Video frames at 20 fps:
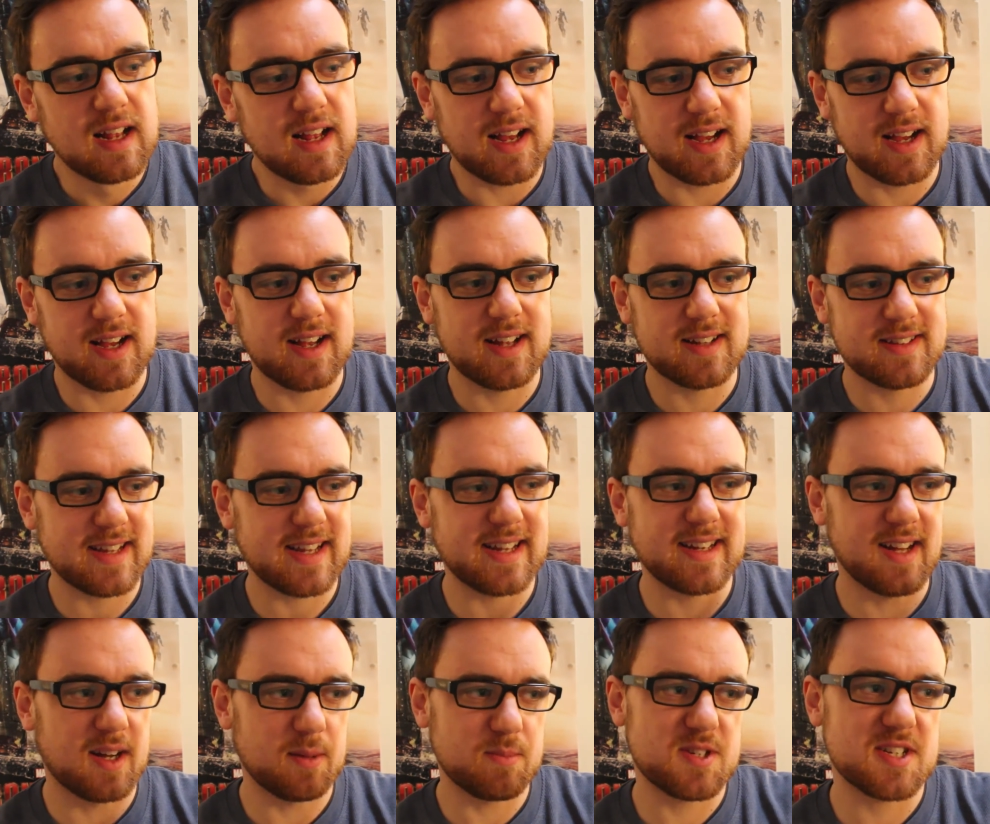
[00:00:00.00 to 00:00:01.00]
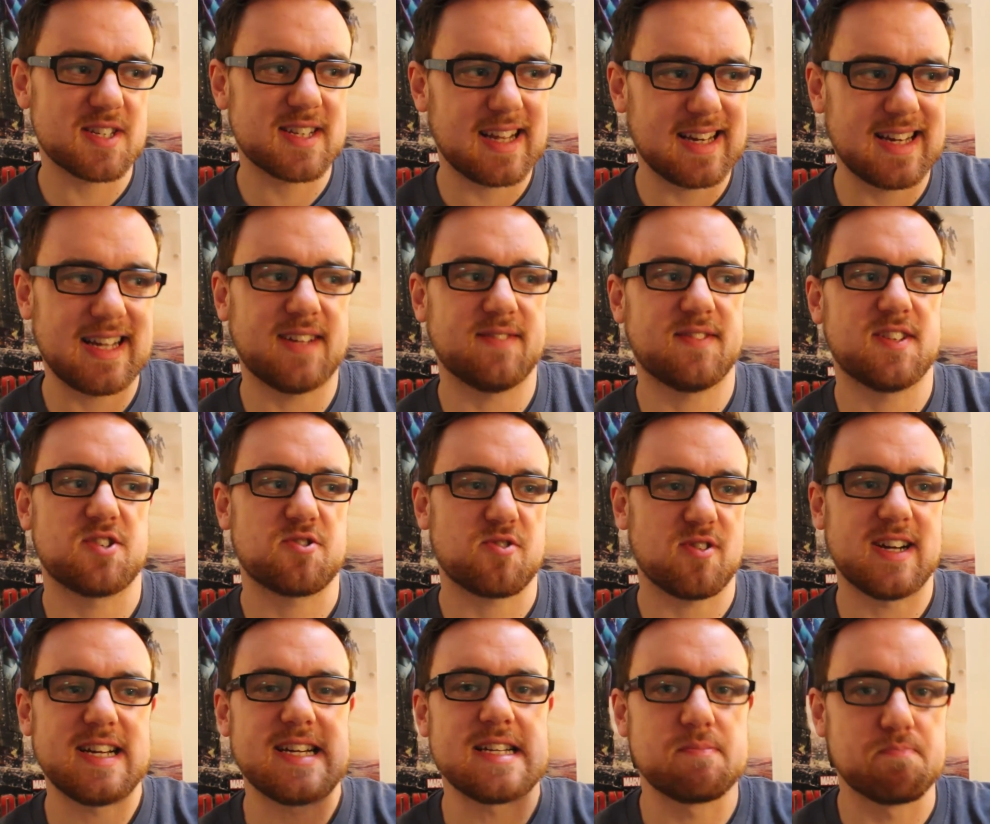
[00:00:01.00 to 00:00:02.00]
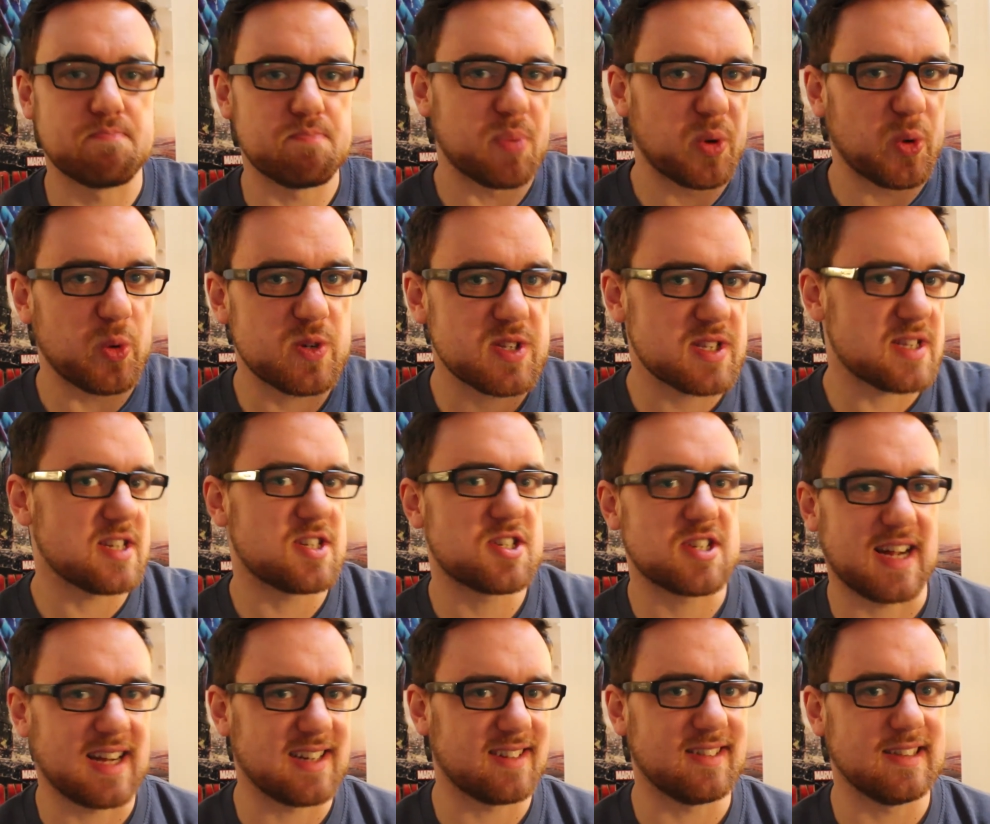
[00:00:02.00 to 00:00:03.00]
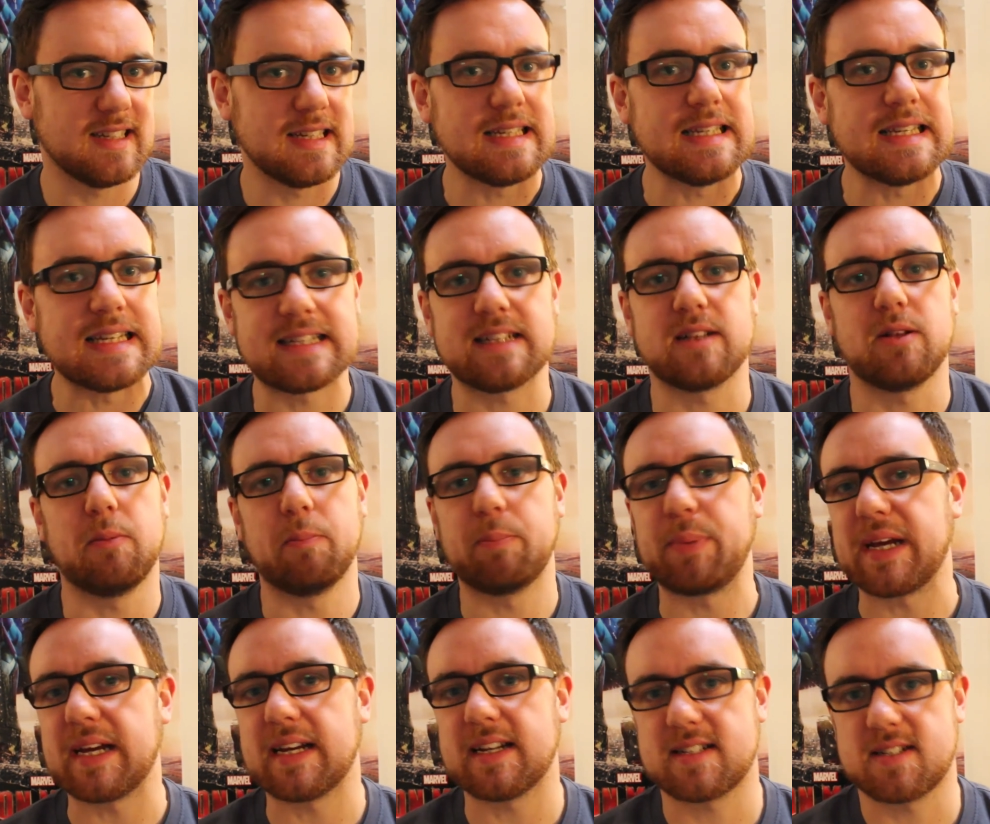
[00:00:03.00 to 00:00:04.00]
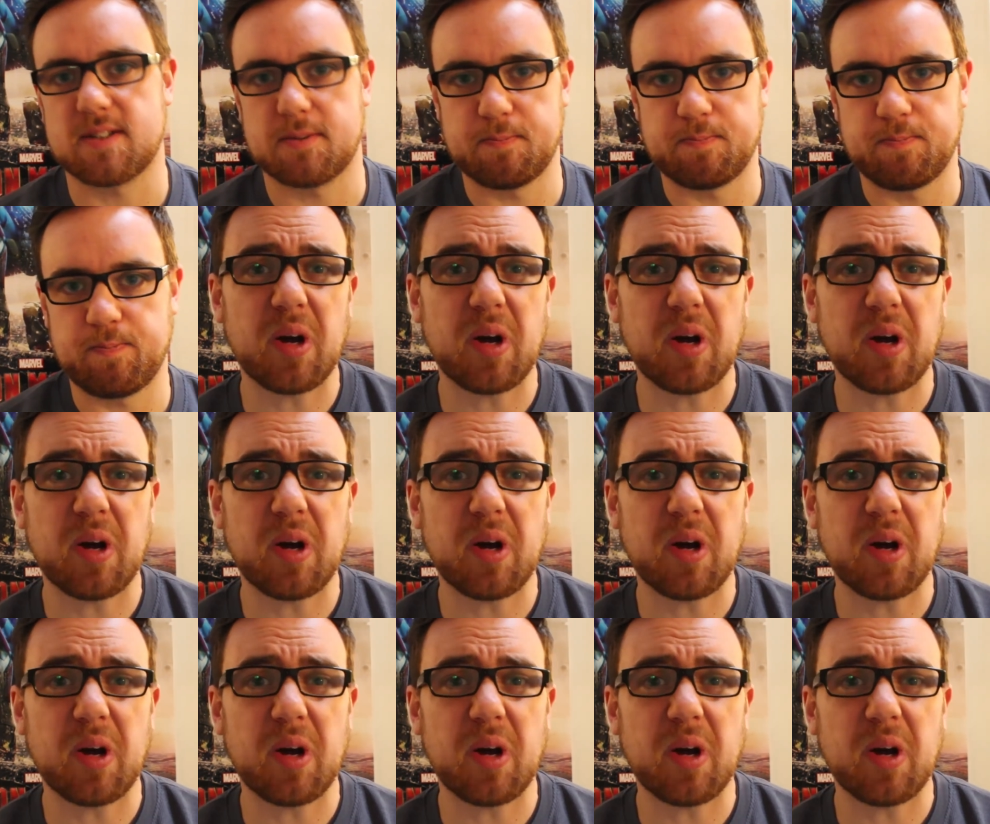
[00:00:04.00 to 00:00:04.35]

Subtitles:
then I'm just going to have to try and boost the channel a little bit.